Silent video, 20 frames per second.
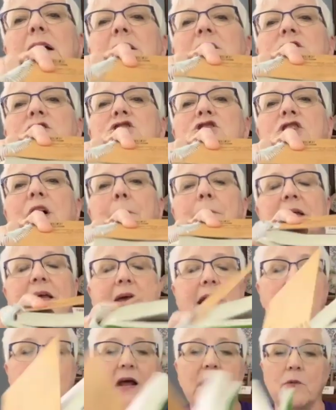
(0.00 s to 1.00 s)
It's
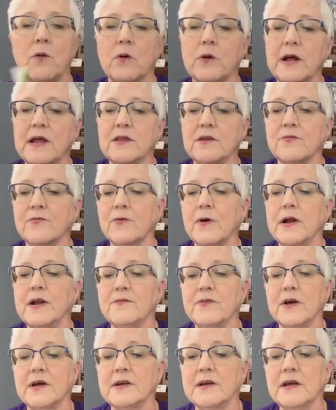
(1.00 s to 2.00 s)
chubby, and I wrote on the
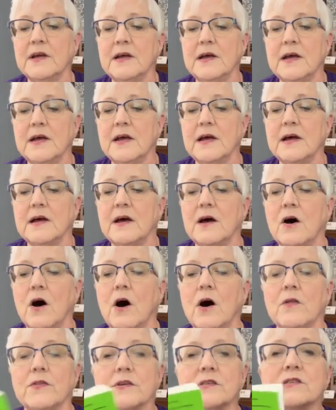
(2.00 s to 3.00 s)
front of it
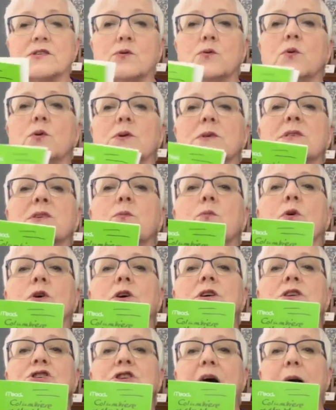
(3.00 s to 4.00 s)
all the schools and
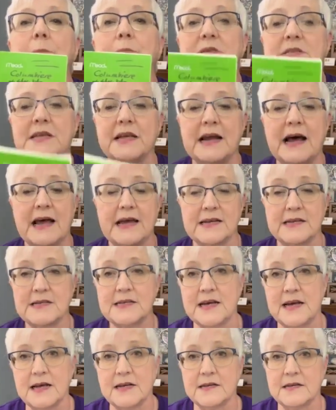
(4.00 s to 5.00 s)
workshops that I
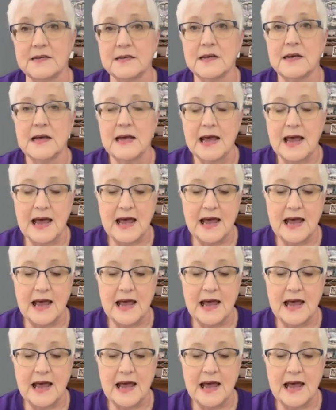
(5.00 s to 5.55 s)
attend.